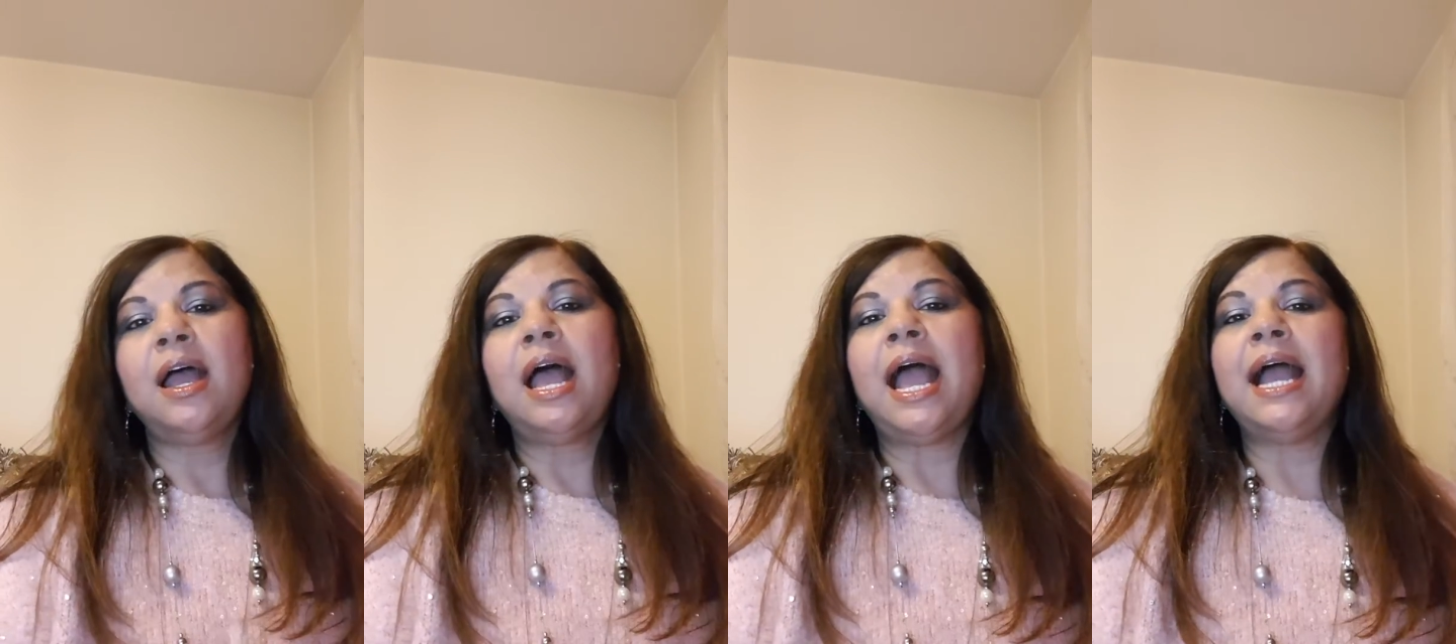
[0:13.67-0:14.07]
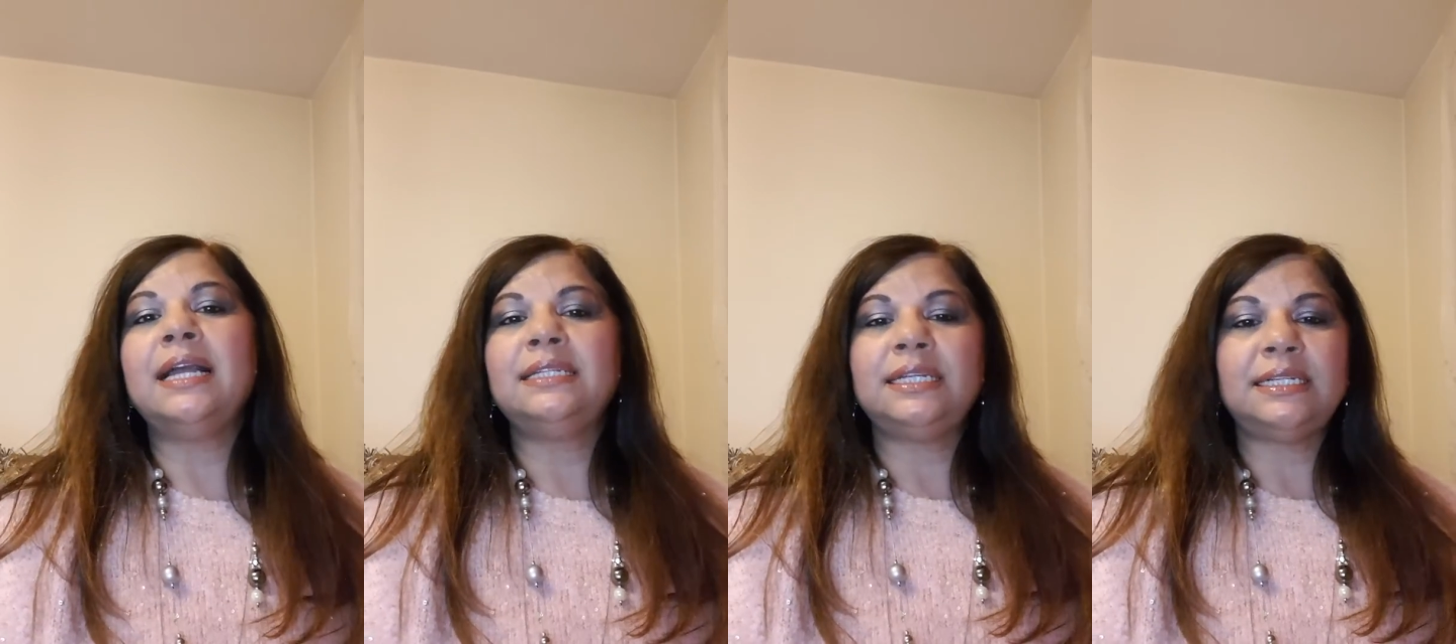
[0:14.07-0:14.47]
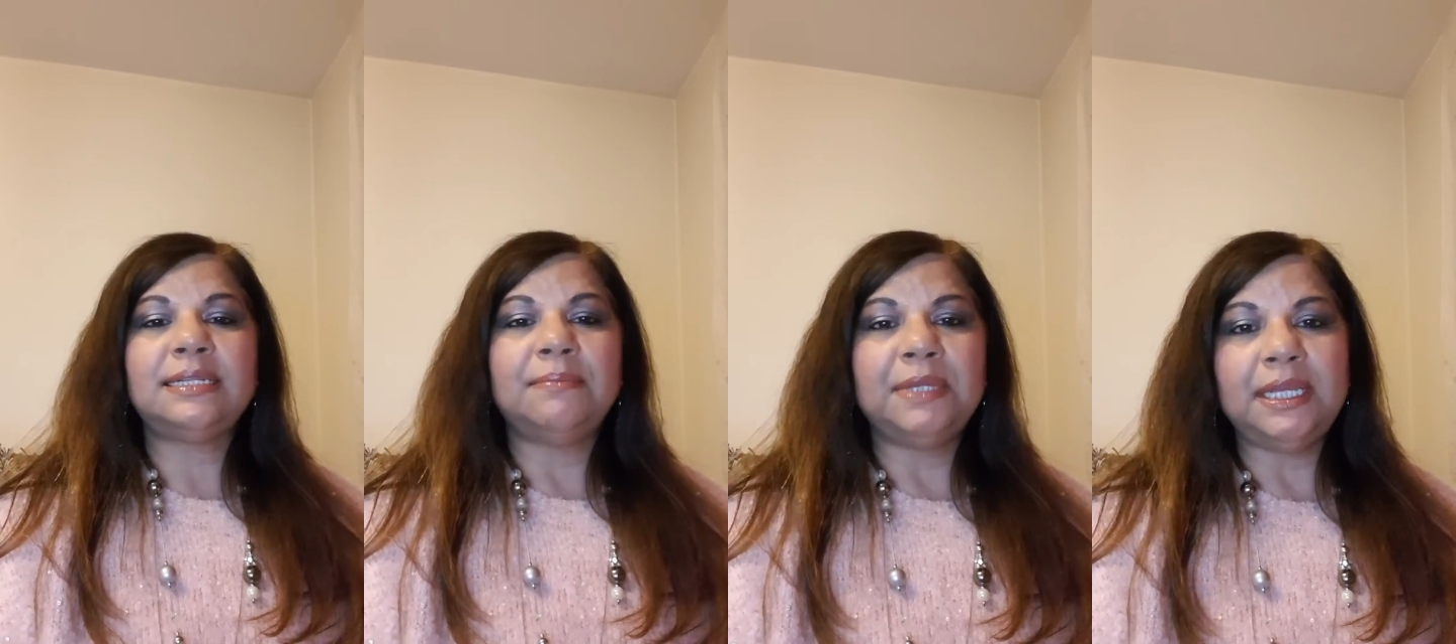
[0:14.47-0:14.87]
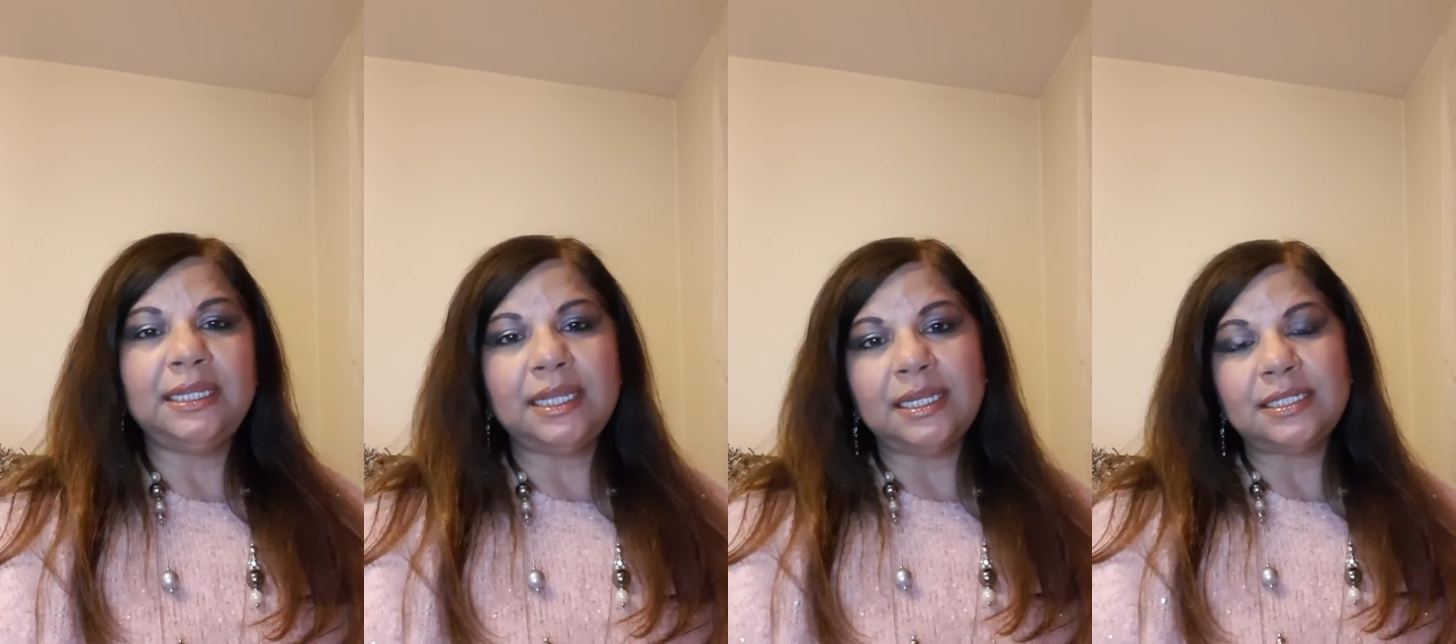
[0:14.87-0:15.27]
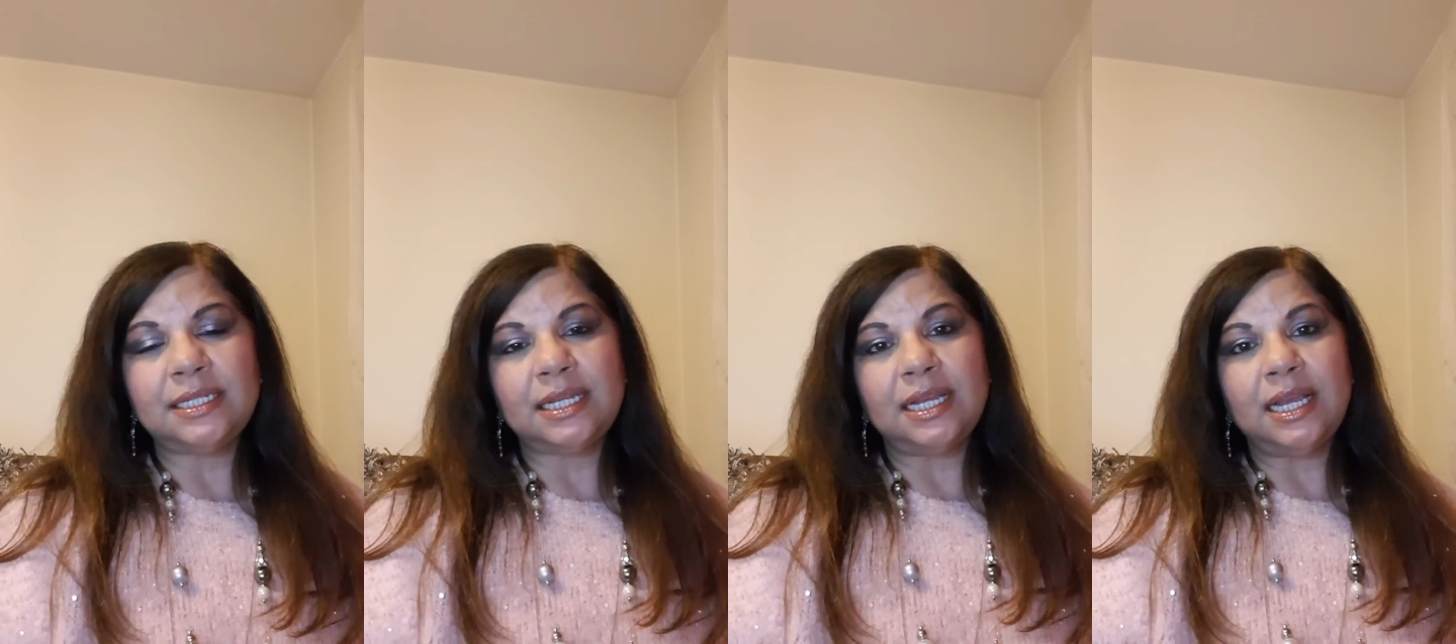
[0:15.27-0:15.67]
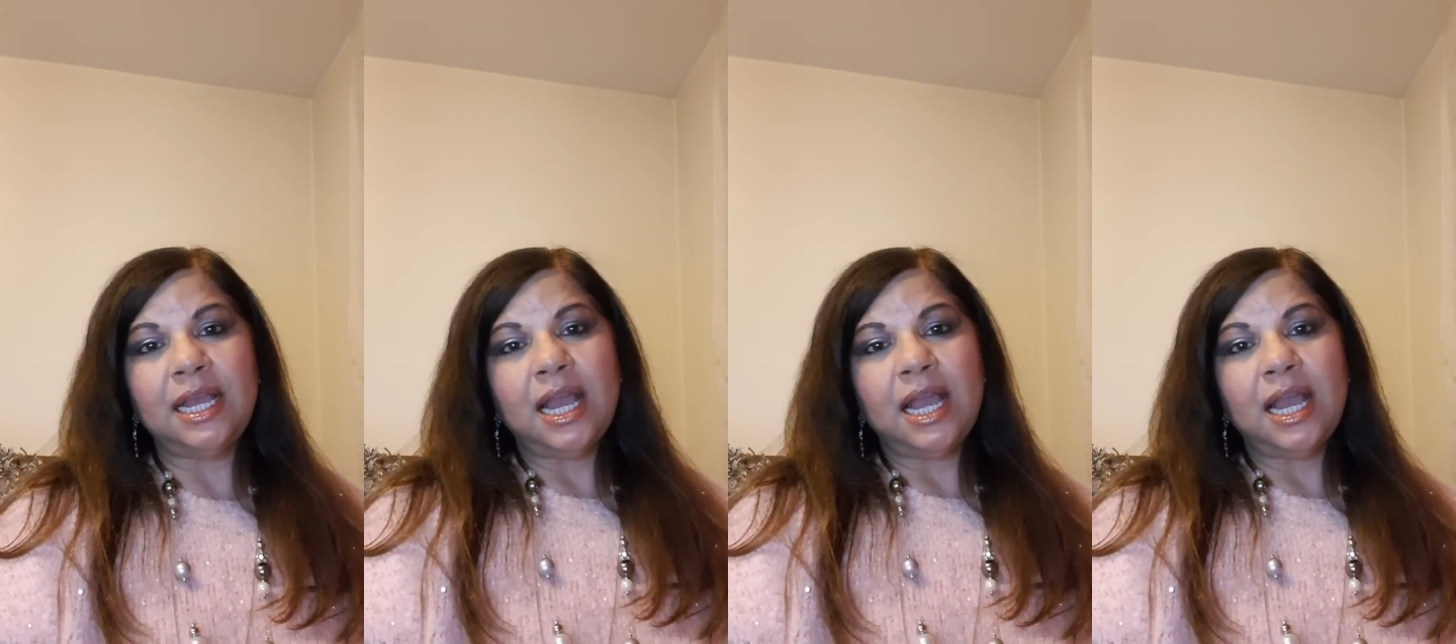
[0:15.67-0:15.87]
And it's something that